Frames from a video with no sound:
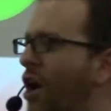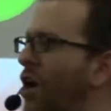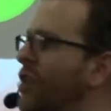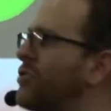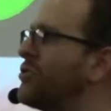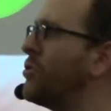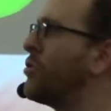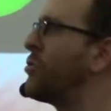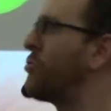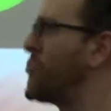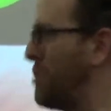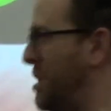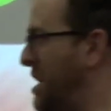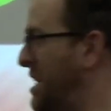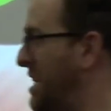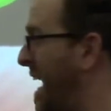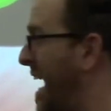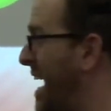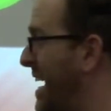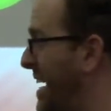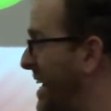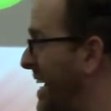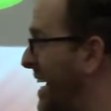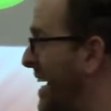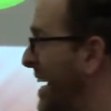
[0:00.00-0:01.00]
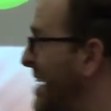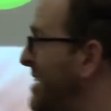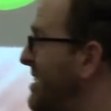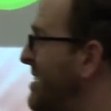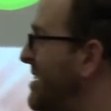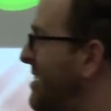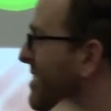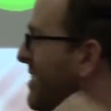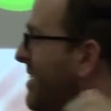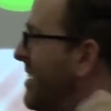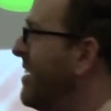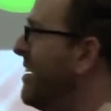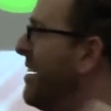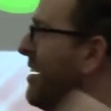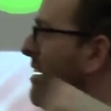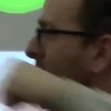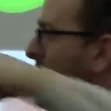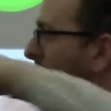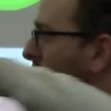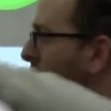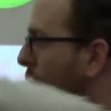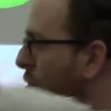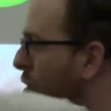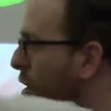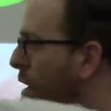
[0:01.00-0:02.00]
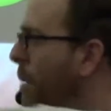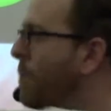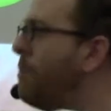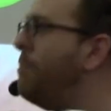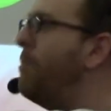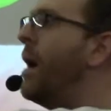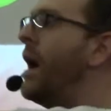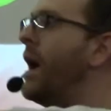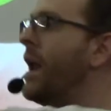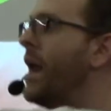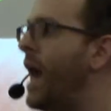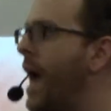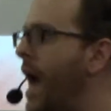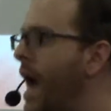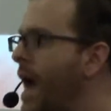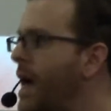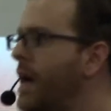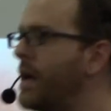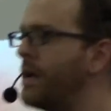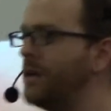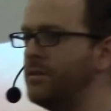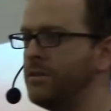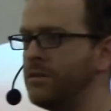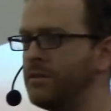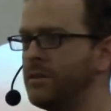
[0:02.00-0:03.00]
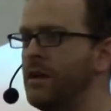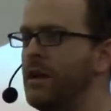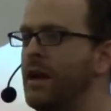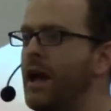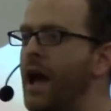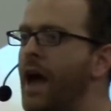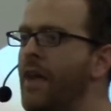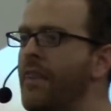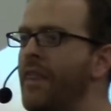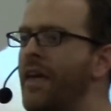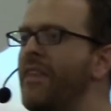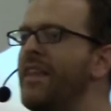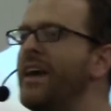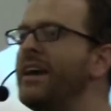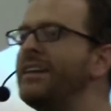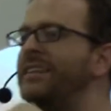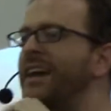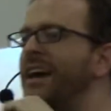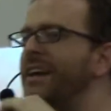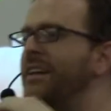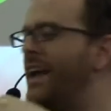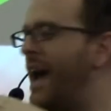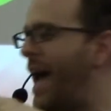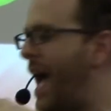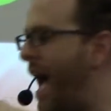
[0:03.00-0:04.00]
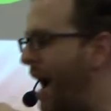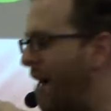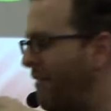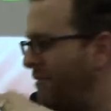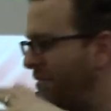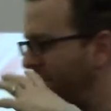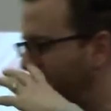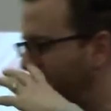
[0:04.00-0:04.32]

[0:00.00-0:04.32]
also green lighting it, they're going to butt heads. And then they tend to have